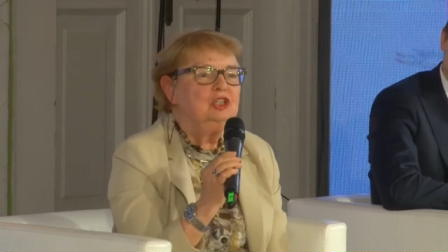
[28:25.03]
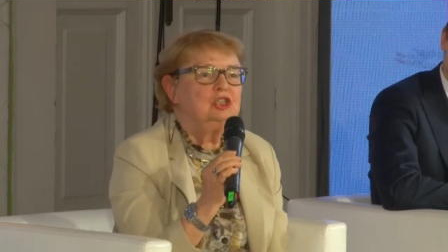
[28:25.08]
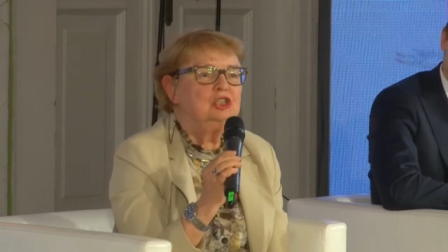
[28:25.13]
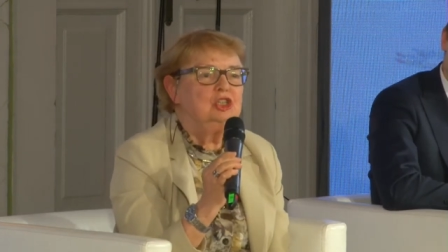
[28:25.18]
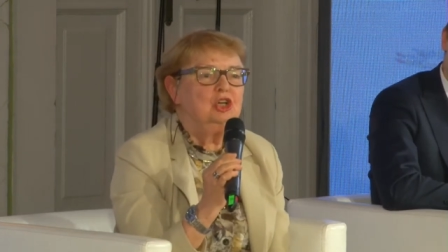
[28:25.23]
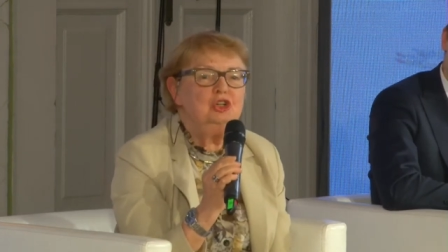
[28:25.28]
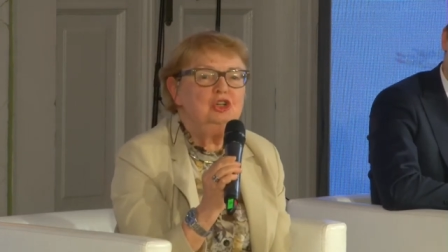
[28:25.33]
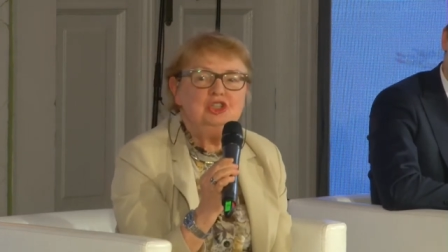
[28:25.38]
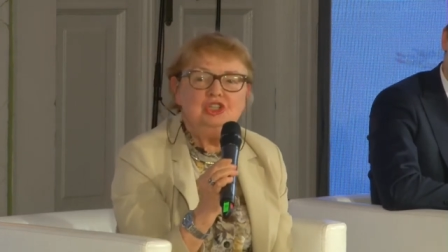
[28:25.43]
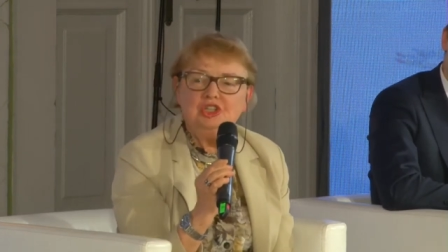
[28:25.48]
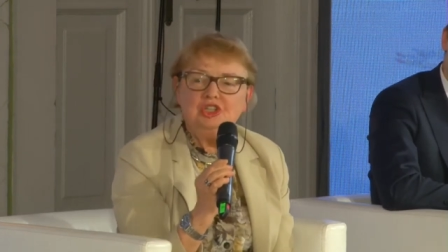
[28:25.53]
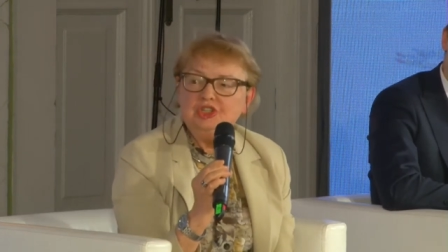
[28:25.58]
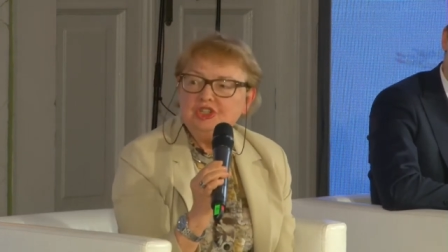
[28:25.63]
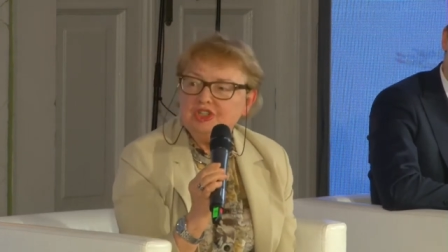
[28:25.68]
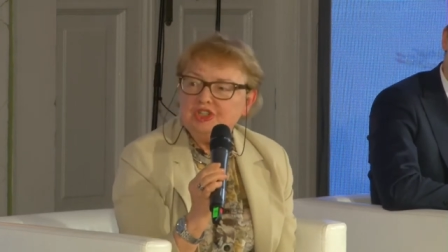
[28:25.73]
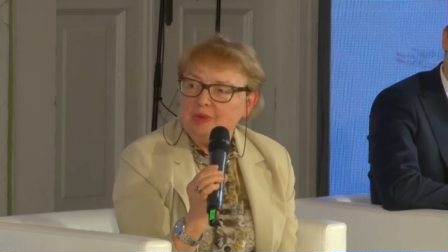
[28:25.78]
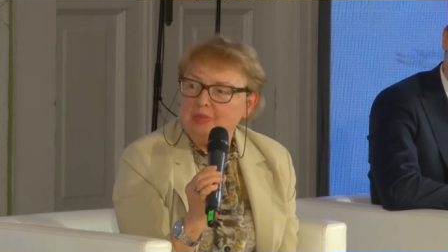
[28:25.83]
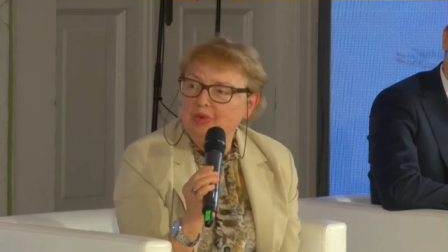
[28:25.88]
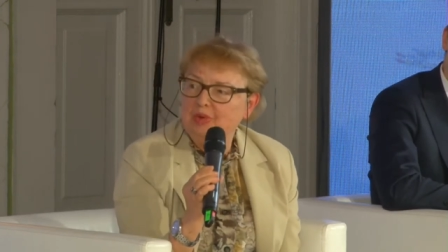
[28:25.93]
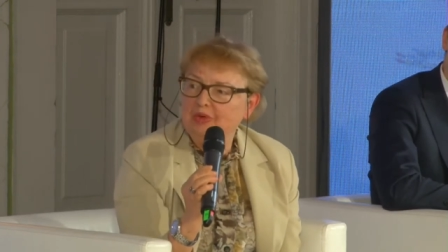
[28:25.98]

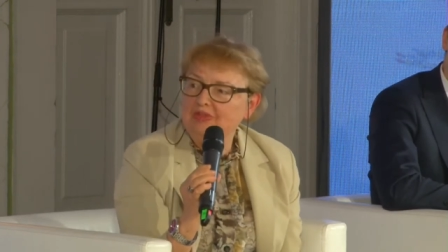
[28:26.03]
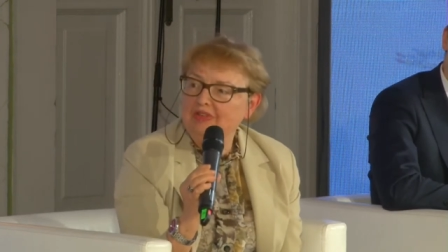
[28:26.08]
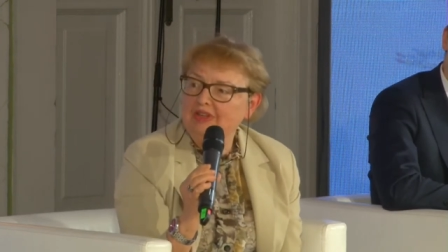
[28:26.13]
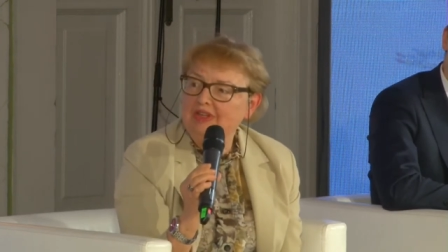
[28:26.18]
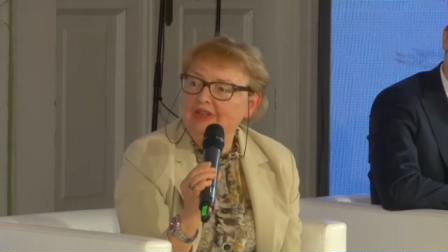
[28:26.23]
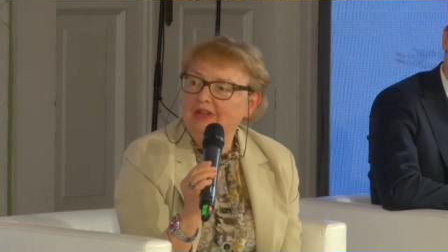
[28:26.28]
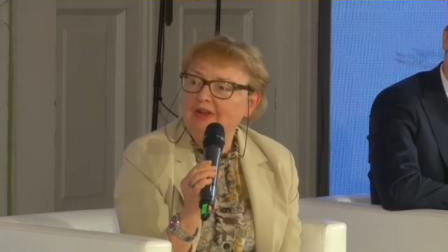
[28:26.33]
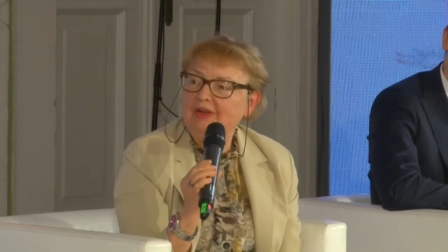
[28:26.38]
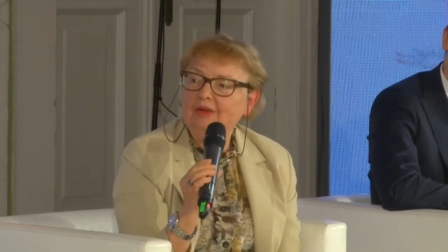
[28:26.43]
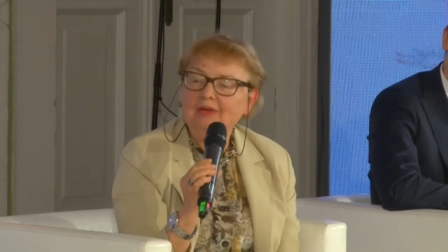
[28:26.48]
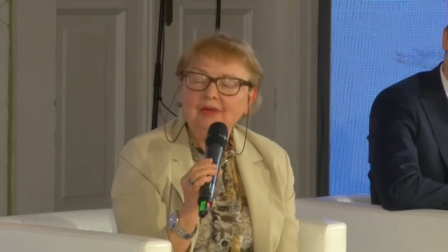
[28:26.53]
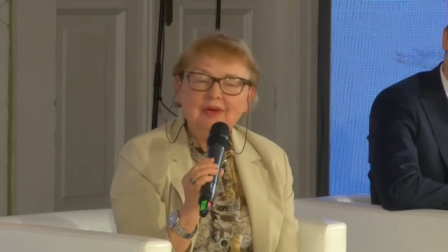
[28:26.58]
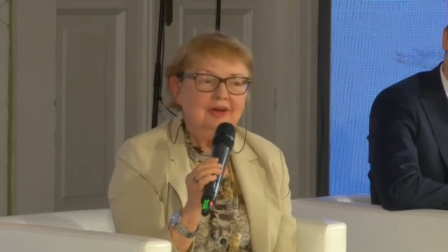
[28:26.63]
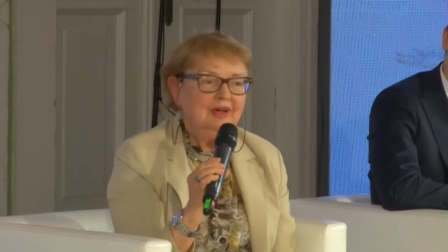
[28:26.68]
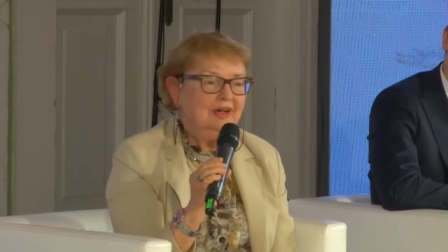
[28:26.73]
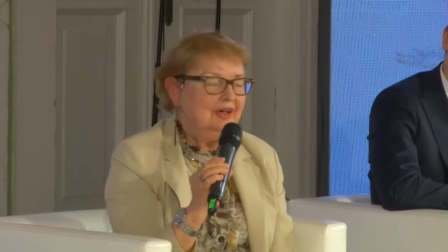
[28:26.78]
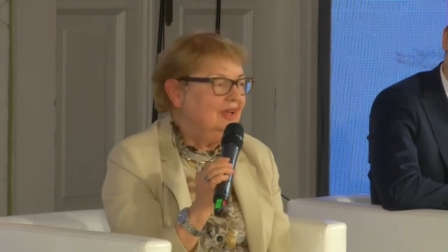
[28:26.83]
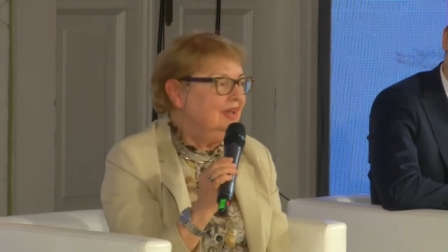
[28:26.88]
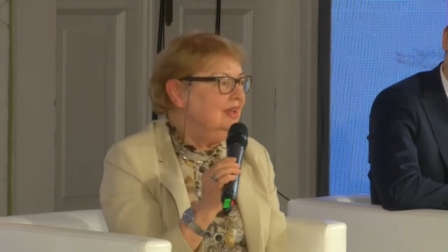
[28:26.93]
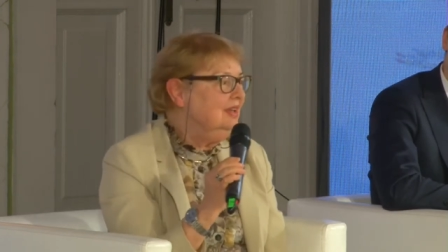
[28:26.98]
That's
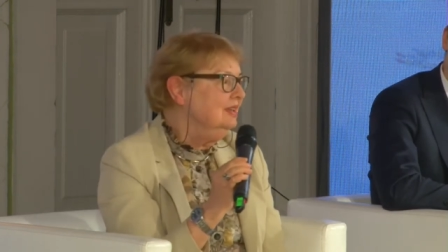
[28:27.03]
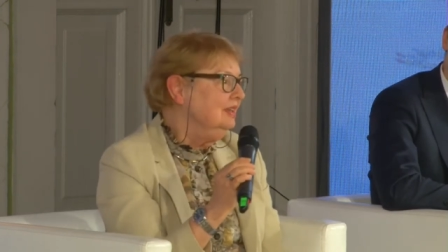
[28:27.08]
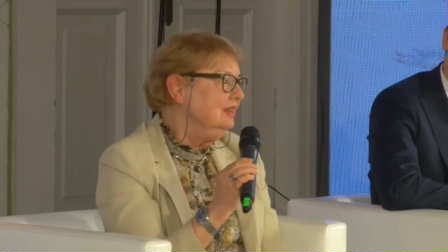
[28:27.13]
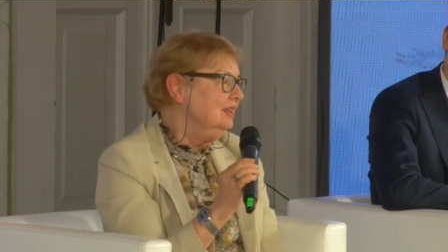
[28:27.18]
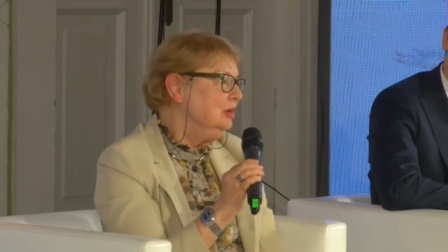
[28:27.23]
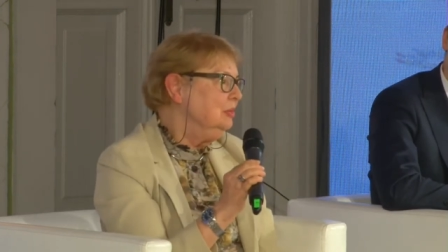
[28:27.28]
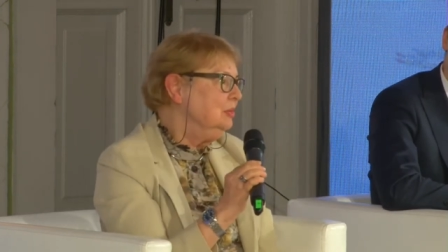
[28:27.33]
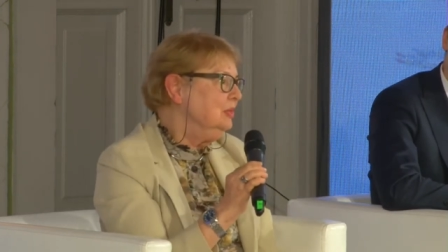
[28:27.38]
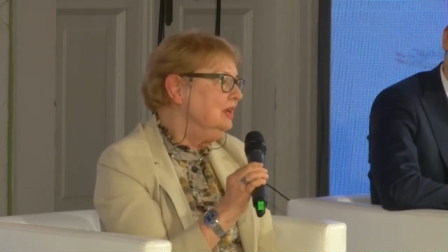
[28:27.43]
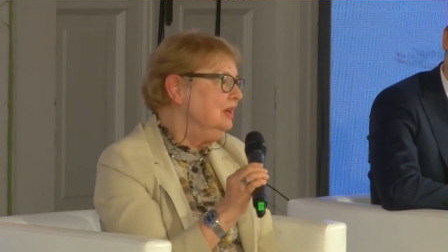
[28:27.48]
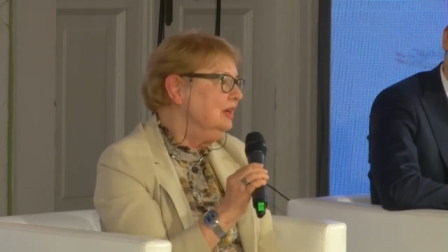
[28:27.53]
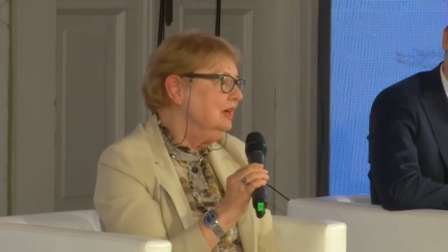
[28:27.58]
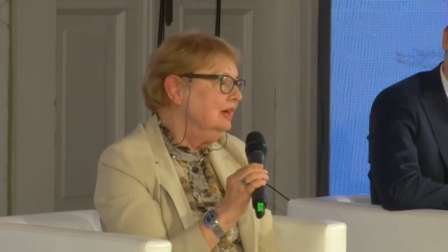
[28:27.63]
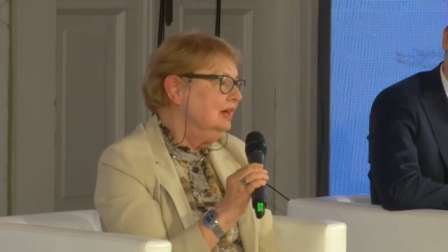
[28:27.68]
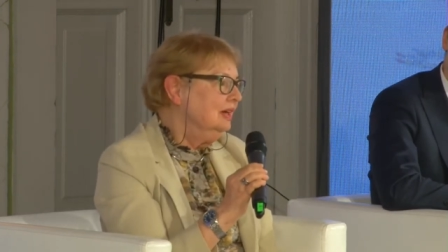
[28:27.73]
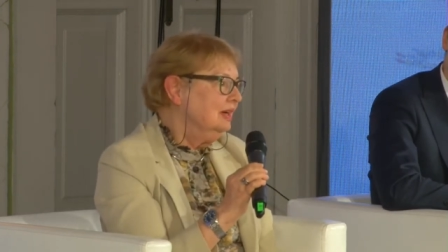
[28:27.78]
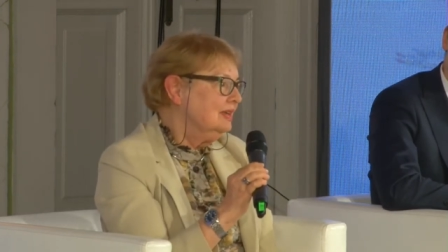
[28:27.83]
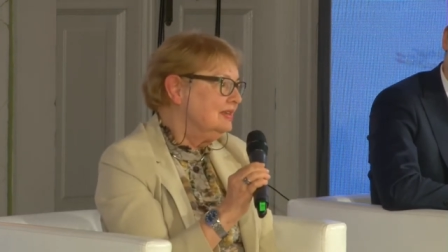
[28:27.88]
why the public law